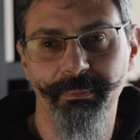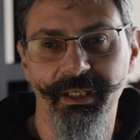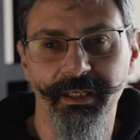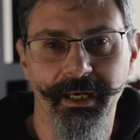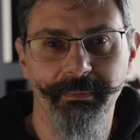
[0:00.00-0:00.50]
a
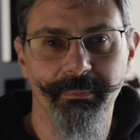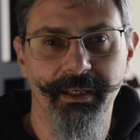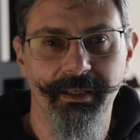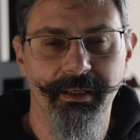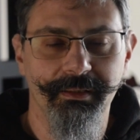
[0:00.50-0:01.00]
big
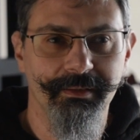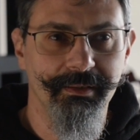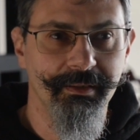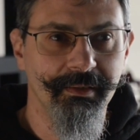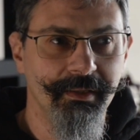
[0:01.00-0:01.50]
number and
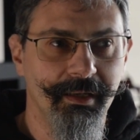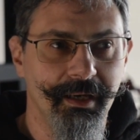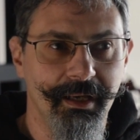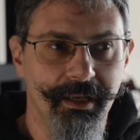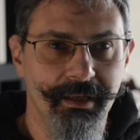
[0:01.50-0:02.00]
uh,
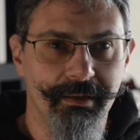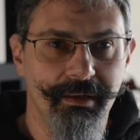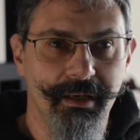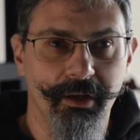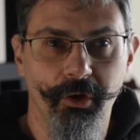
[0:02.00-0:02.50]
a,
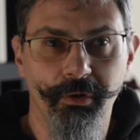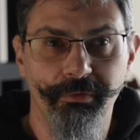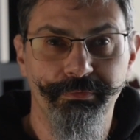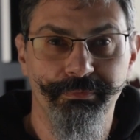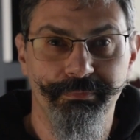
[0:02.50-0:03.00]
a
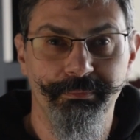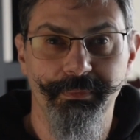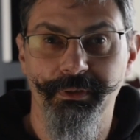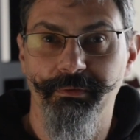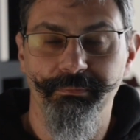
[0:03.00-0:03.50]
lot of
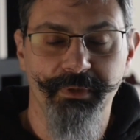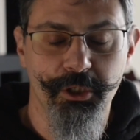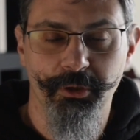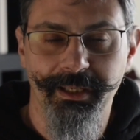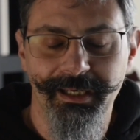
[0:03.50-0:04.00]
you know
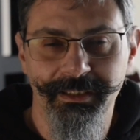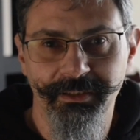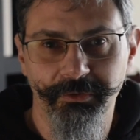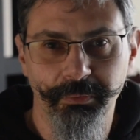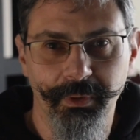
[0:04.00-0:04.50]
nationality as